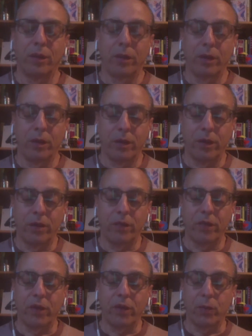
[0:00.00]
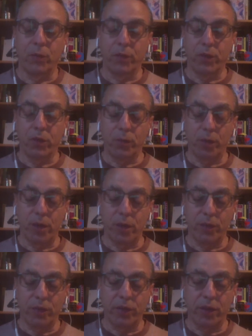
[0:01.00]
And I invite you to bring your
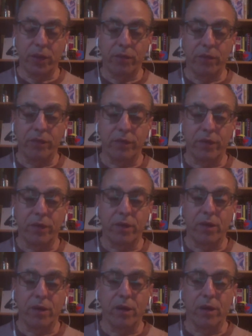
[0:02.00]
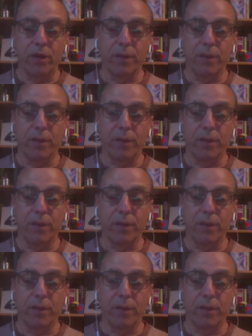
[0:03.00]
palms together in front of the heart.